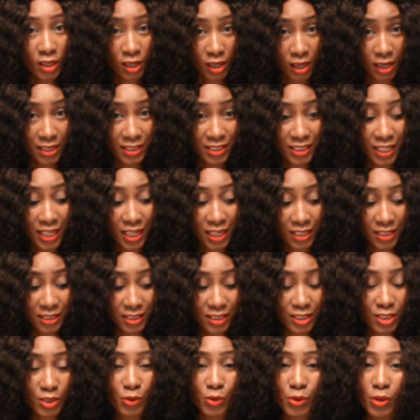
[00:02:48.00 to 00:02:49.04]
car sellers.
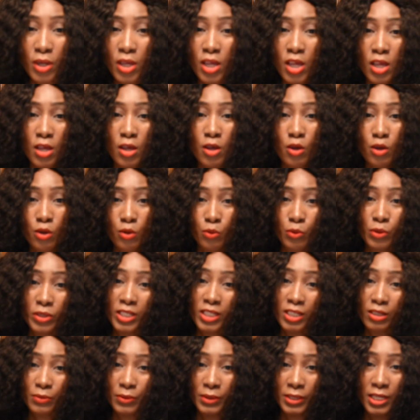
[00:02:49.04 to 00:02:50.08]
So with
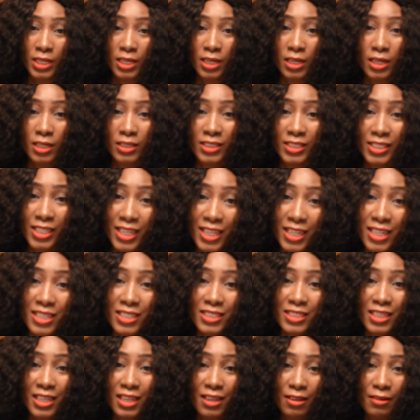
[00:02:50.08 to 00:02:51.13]
the
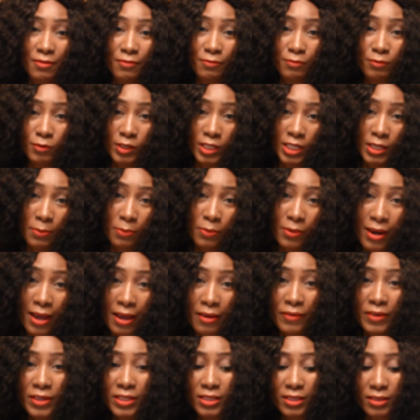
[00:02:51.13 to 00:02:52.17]
dealers and with the
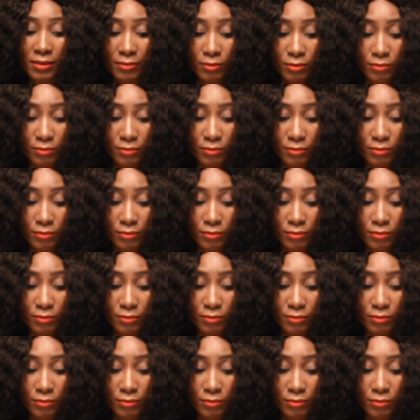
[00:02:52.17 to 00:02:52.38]
private,